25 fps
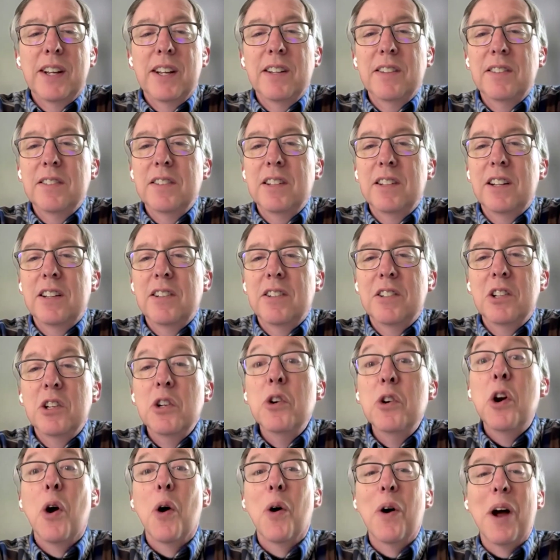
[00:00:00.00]
can be,
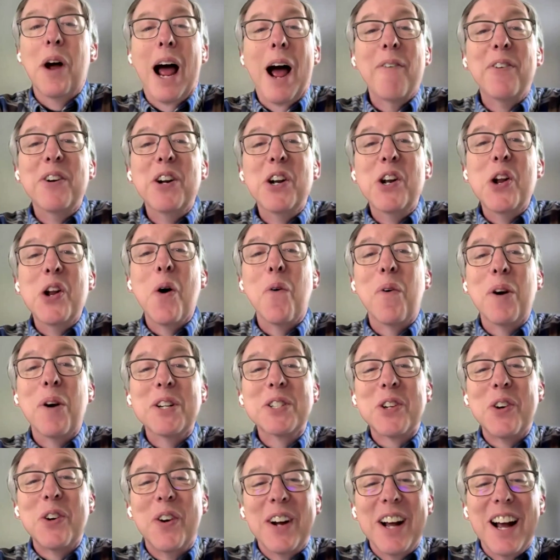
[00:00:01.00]
happen to
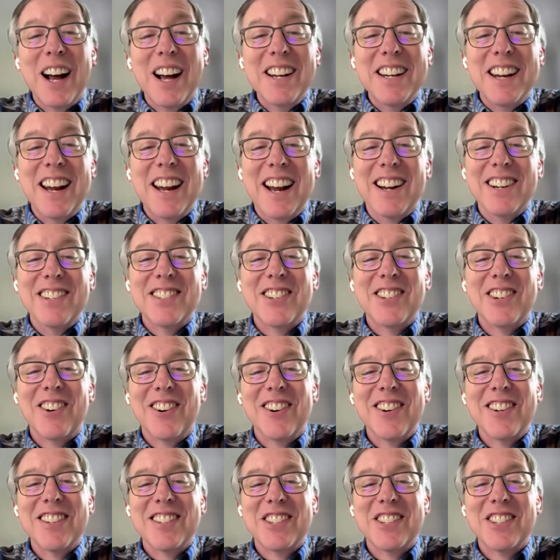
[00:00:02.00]
know what's going on to
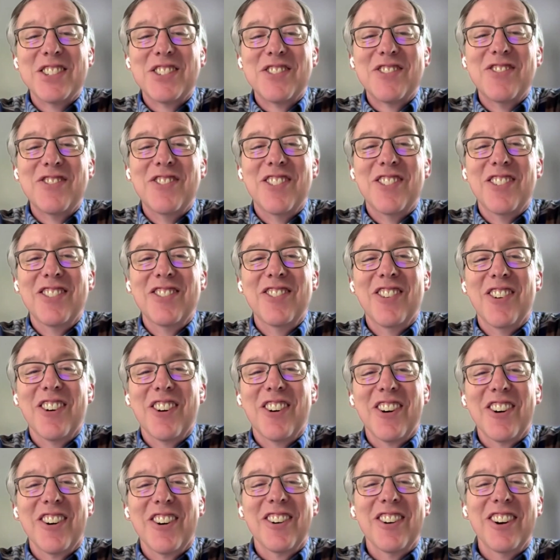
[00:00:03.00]
answer, or is this
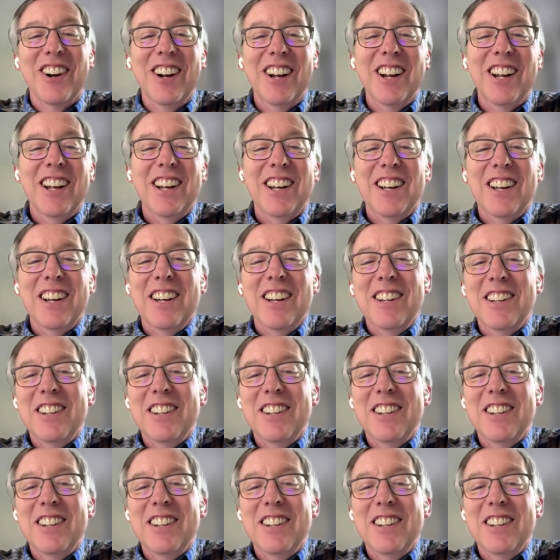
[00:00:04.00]
more